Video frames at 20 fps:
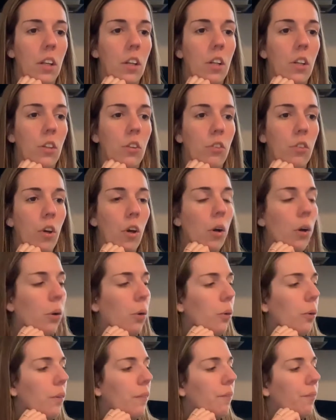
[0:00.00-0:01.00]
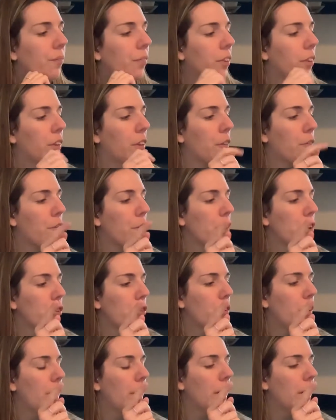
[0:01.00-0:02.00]
So, the first
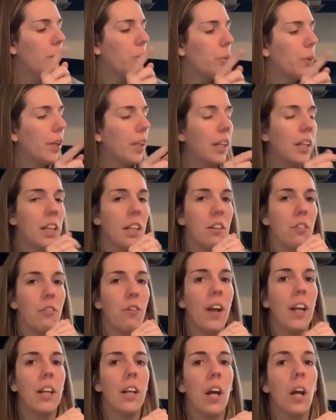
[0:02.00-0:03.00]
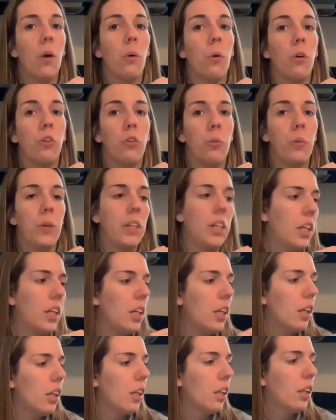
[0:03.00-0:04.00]
thing we need to find out, what do we
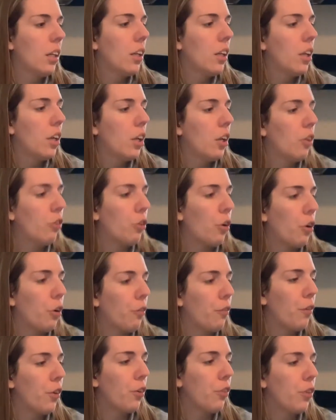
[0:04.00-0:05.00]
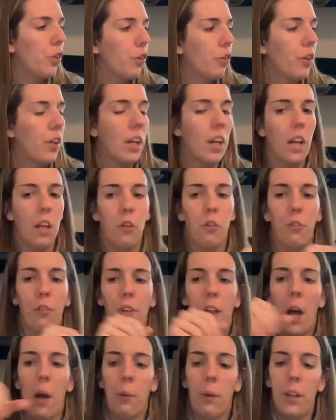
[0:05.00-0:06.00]
need? So our first ingredient is
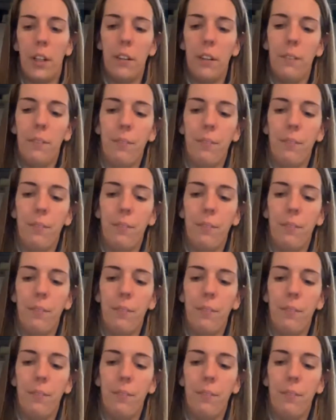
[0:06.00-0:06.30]
flour.